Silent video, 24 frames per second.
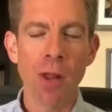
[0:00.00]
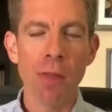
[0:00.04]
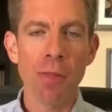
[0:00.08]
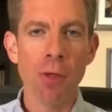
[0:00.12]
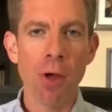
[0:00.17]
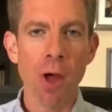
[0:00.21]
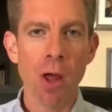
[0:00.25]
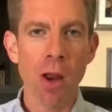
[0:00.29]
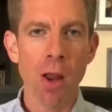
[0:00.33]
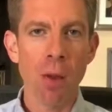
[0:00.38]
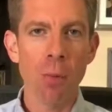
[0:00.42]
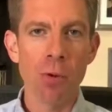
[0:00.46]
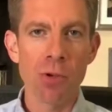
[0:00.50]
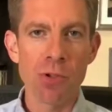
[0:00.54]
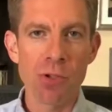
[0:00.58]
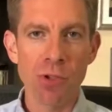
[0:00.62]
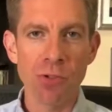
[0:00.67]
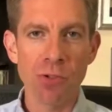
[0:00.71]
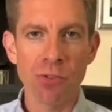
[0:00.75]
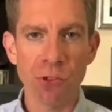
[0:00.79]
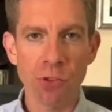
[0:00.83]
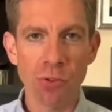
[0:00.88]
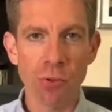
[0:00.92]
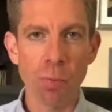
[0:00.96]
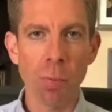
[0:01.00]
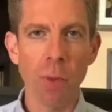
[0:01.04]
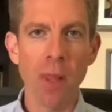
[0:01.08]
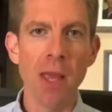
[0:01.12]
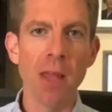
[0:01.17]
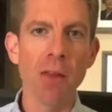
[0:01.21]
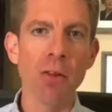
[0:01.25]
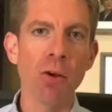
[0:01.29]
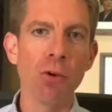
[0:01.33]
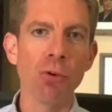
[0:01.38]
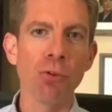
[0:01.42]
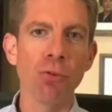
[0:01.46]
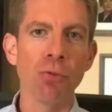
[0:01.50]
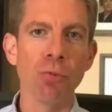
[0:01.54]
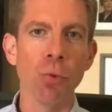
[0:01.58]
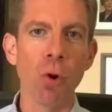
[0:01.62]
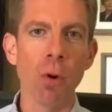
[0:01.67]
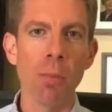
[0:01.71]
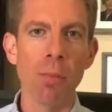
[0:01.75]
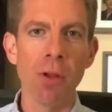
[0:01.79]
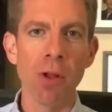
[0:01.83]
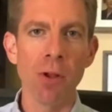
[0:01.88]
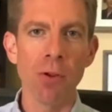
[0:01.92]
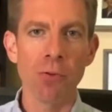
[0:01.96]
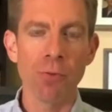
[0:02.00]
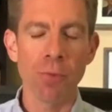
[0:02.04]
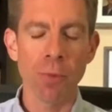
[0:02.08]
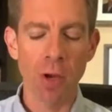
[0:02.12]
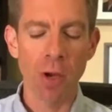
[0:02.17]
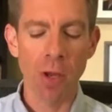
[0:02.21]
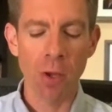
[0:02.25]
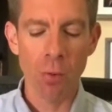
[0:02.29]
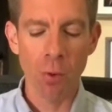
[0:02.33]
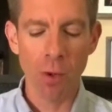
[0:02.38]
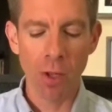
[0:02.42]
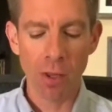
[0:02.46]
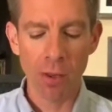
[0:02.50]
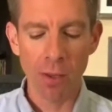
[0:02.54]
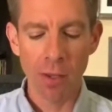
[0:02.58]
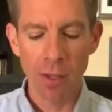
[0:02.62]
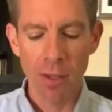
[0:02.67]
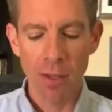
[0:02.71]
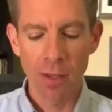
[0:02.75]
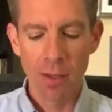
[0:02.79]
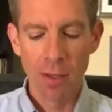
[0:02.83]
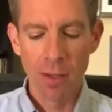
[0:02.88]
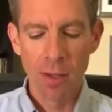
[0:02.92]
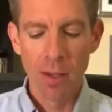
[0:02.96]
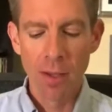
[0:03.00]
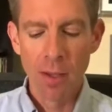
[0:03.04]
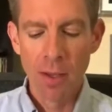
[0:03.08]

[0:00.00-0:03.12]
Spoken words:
And I thought I would just explain those 4 bills very quickly.